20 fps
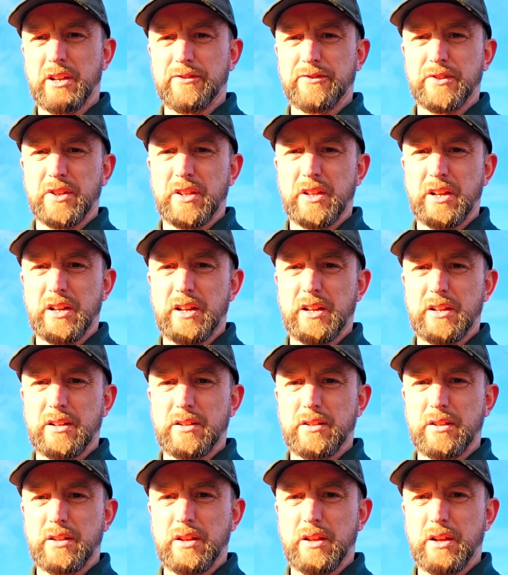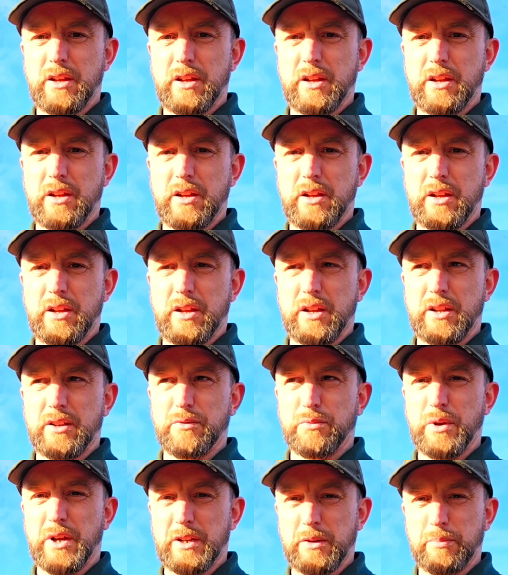after that.
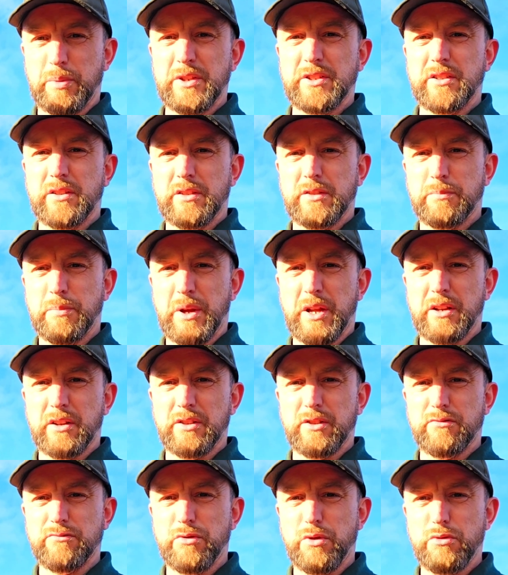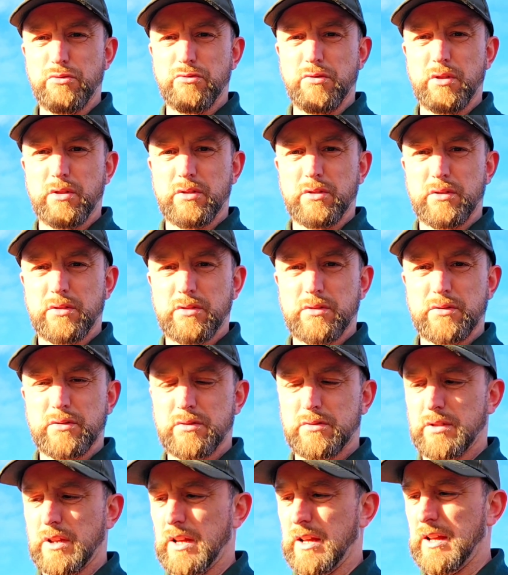And we had a busy spell at the row rut
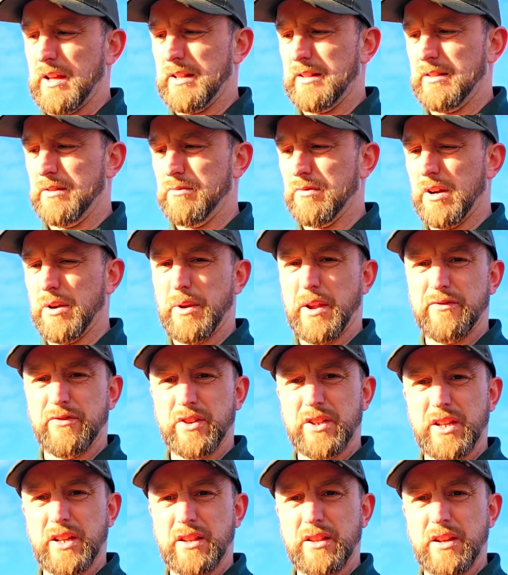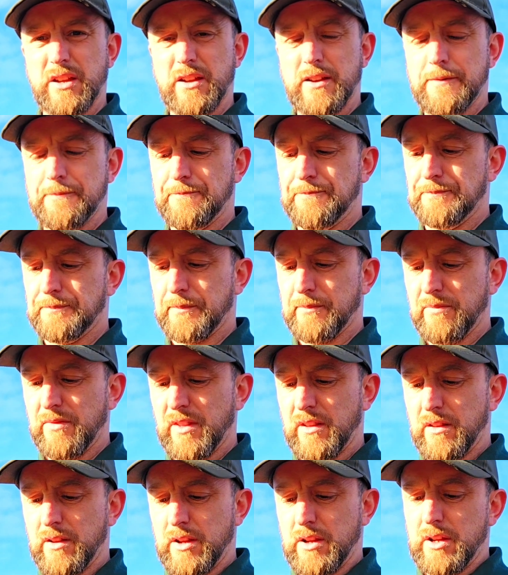and they were out every day there.
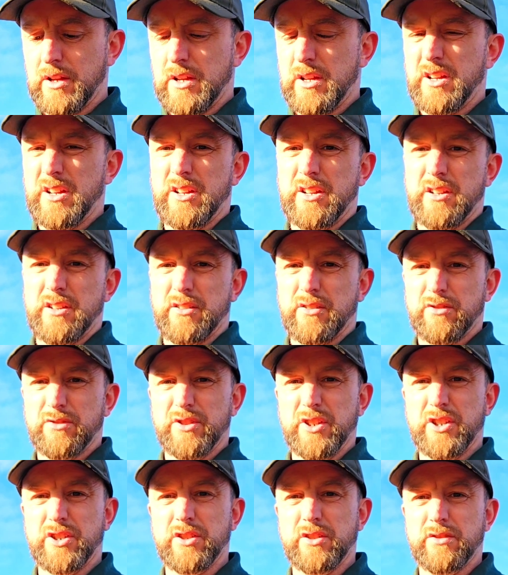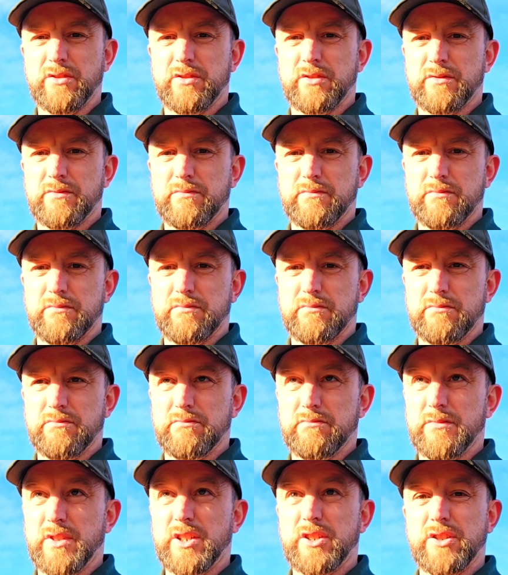Conditions
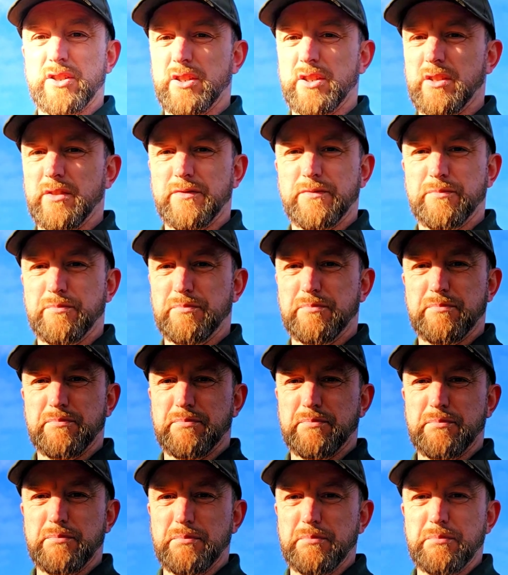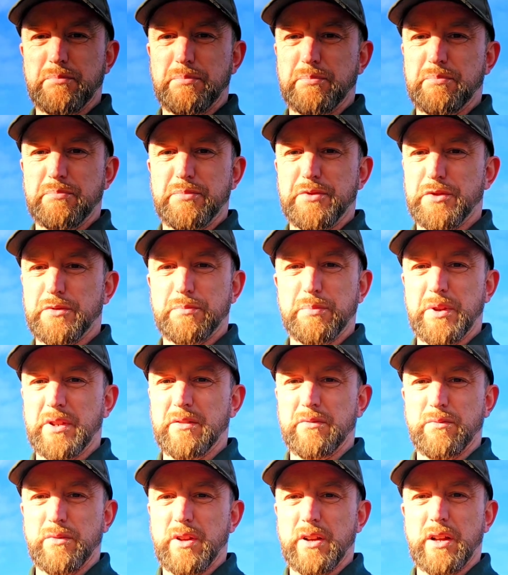this year just
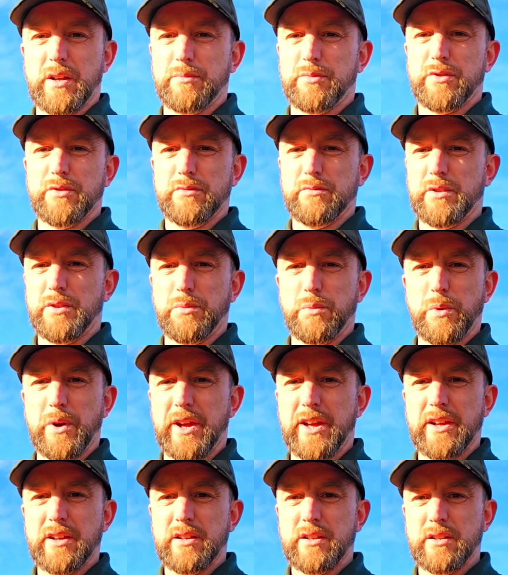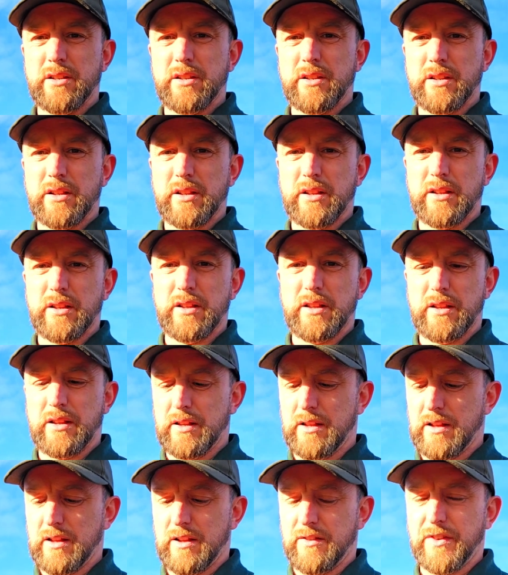been absolutely wet.
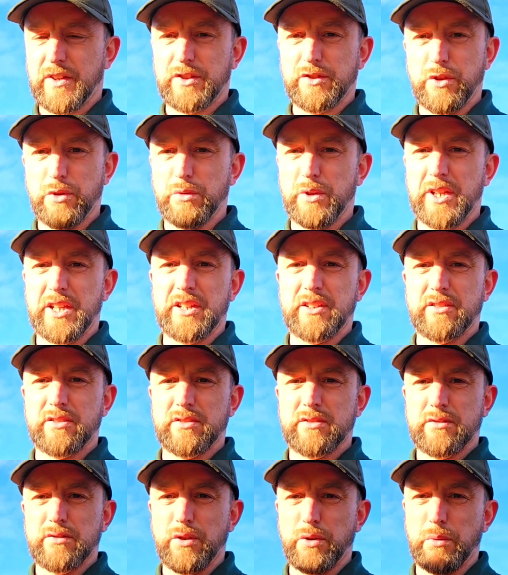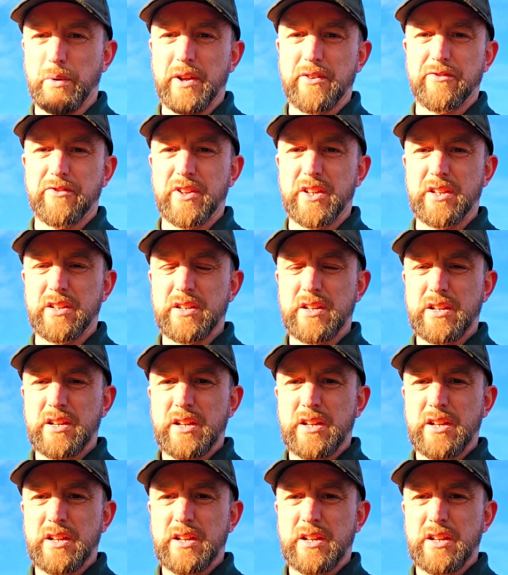I've had no leaks, no wet feet,